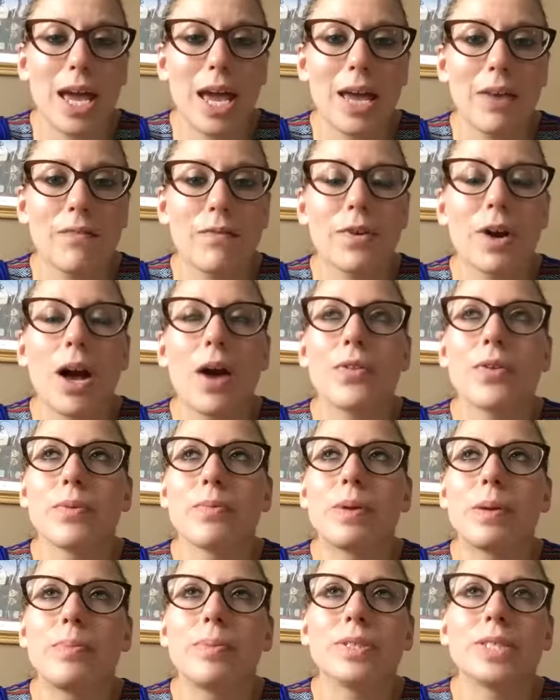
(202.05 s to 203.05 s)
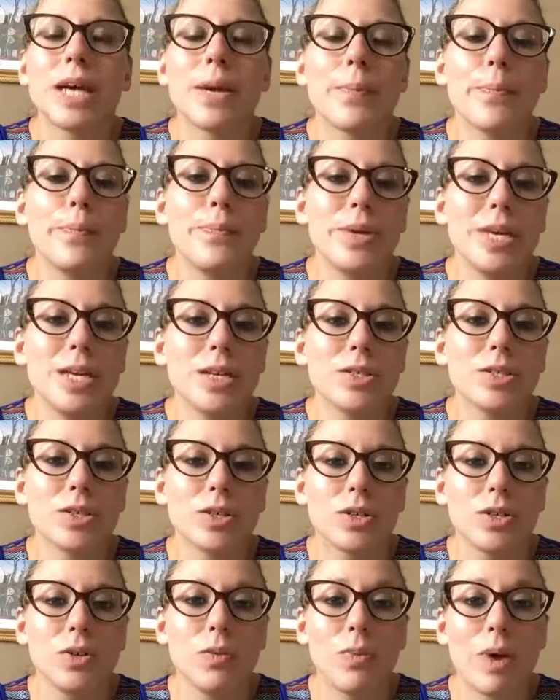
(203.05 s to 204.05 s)
and for other people to be a
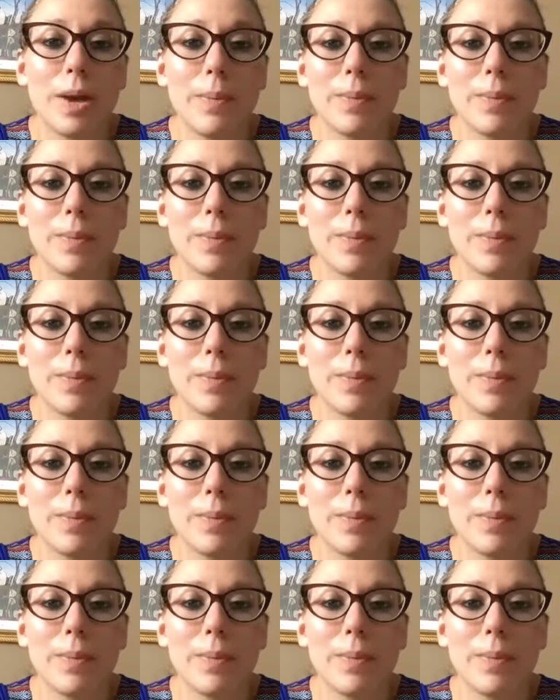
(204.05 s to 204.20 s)
certain way,